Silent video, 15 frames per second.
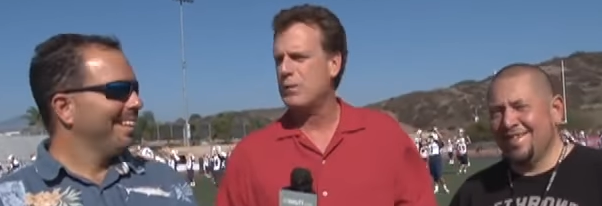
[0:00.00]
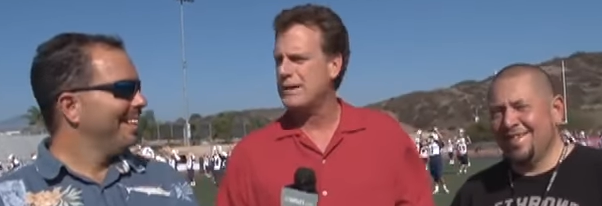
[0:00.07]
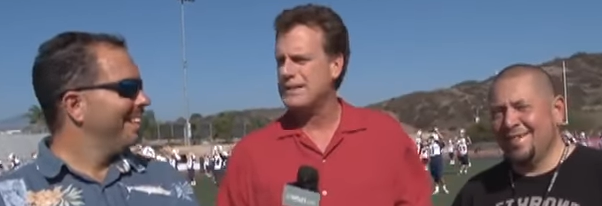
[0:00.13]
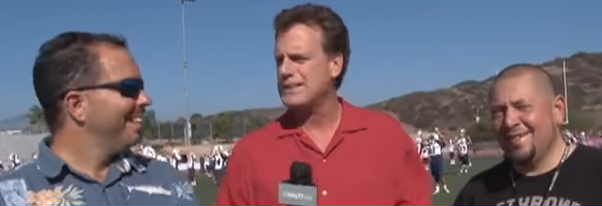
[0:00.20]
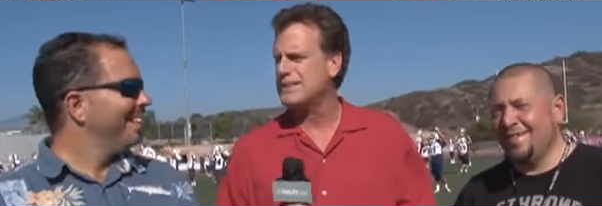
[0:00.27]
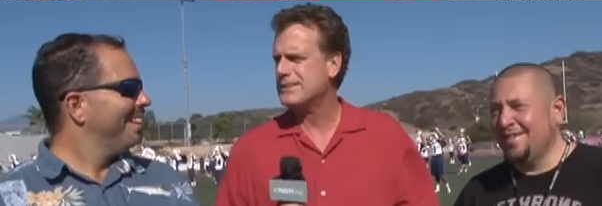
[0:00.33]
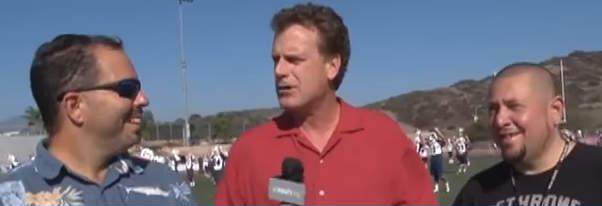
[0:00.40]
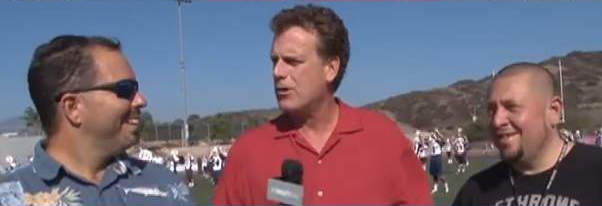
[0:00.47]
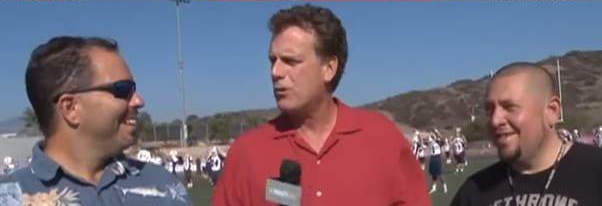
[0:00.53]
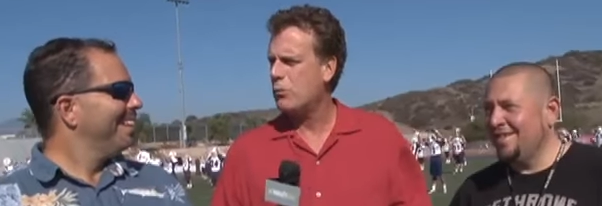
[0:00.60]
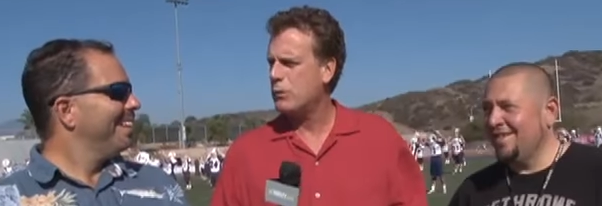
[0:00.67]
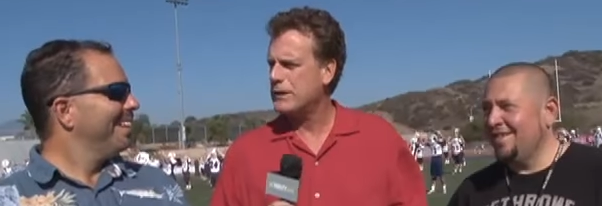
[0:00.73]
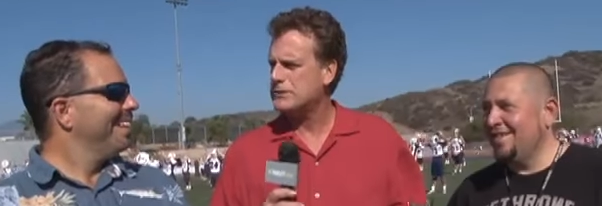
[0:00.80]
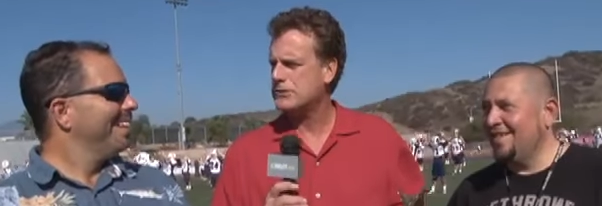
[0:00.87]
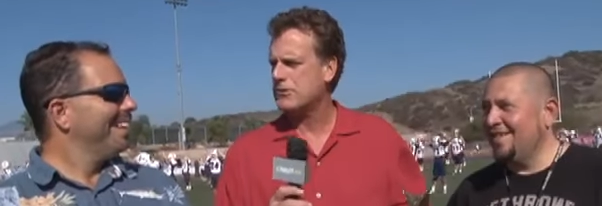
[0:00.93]
Speaker 1: Why don't they just call
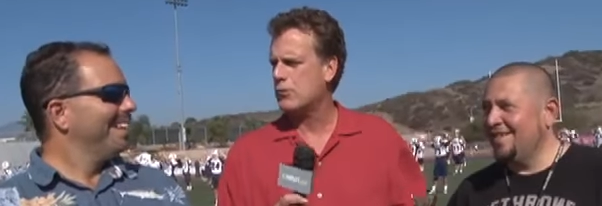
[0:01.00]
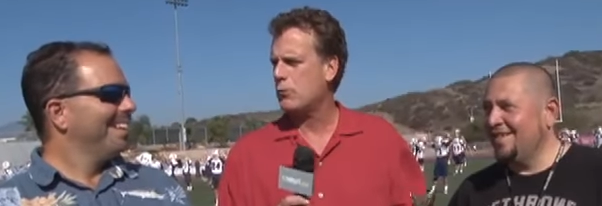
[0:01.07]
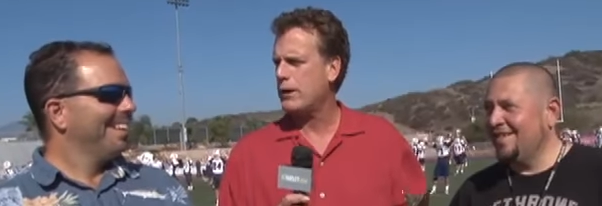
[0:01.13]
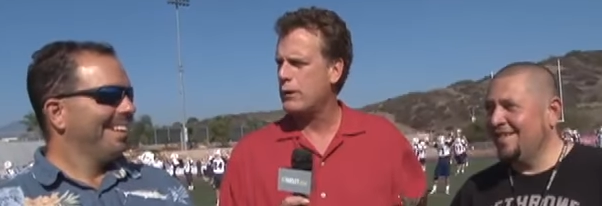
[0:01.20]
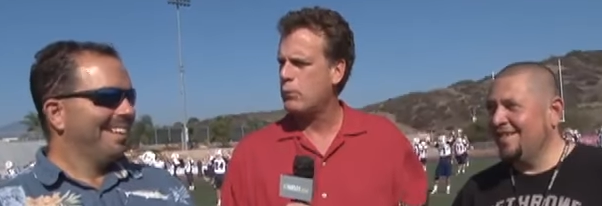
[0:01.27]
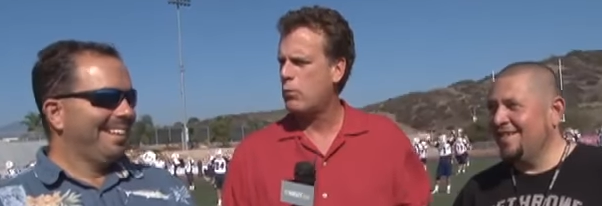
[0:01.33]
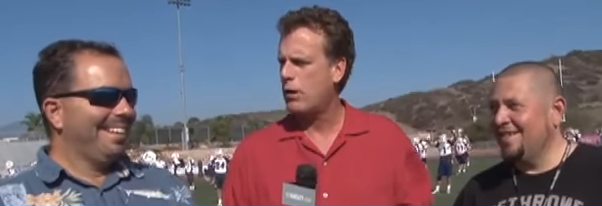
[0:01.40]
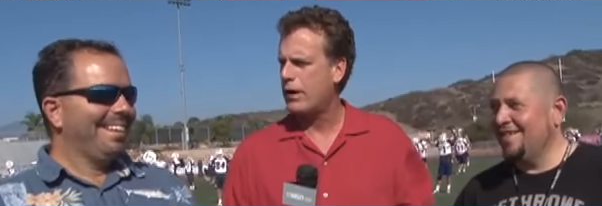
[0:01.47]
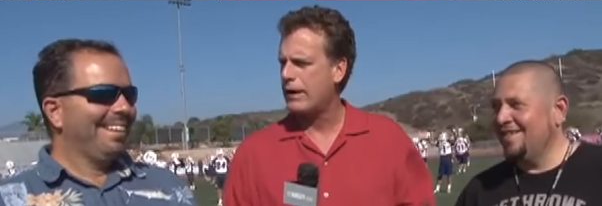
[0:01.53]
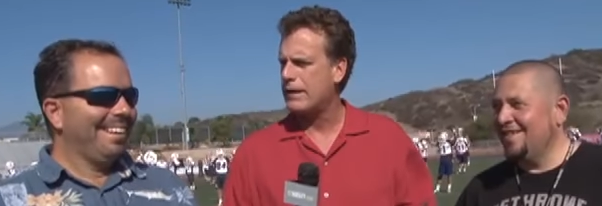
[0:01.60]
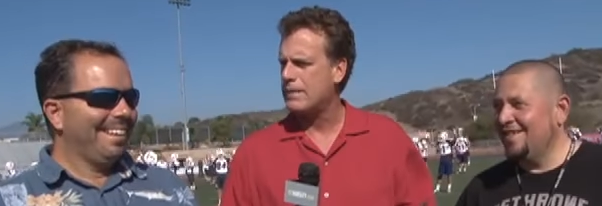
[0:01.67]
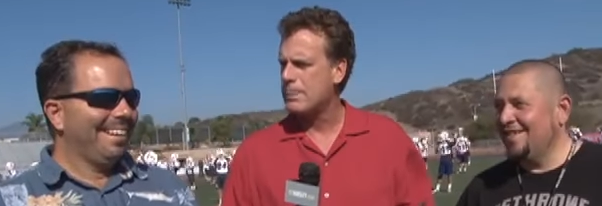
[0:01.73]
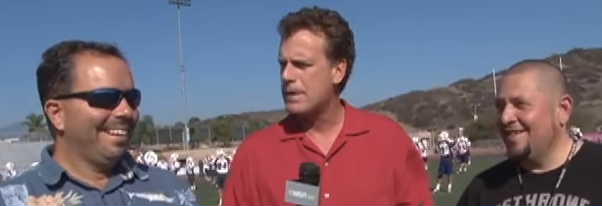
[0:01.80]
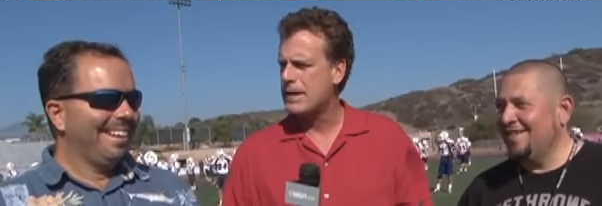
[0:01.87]
week zero week one,